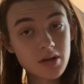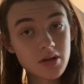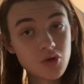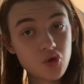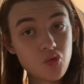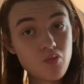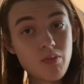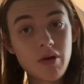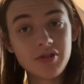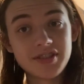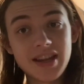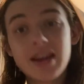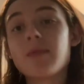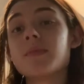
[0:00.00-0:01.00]
most
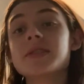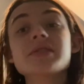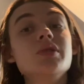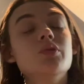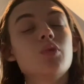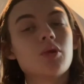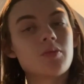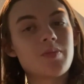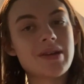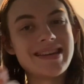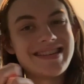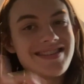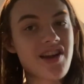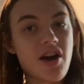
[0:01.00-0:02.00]
enemies you won't be
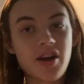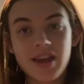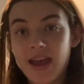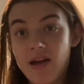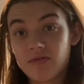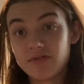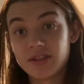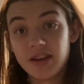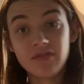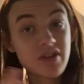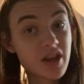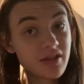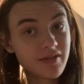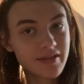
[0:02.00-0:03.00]
knocking out instead of
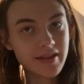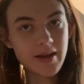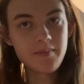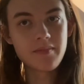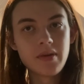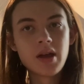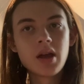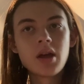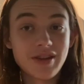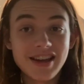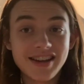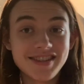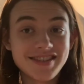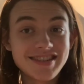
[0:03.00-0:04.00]
killing them,
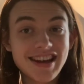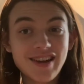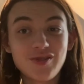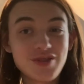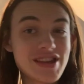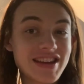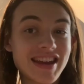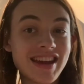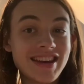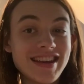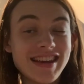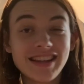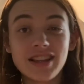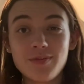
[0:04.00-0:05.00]
because I don't think any
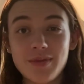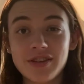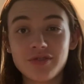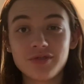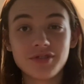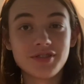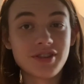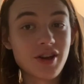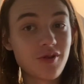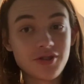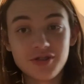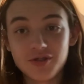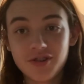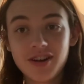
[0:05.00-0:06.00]
elementals, ghosts,
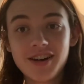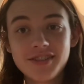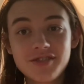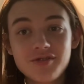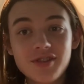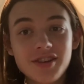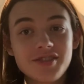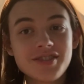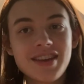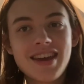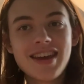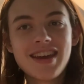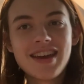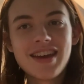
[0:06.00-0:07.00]
or constructs
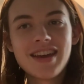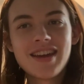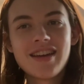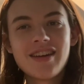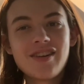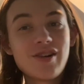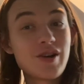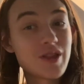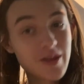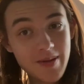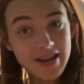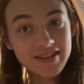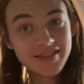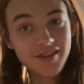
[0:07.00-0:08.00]
are the
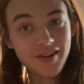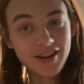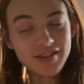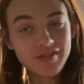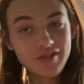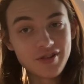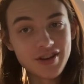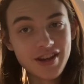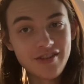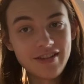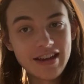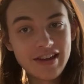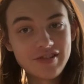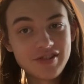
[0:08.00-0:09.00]
best targets for
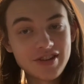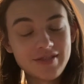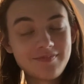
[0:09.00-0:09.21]
interrogation.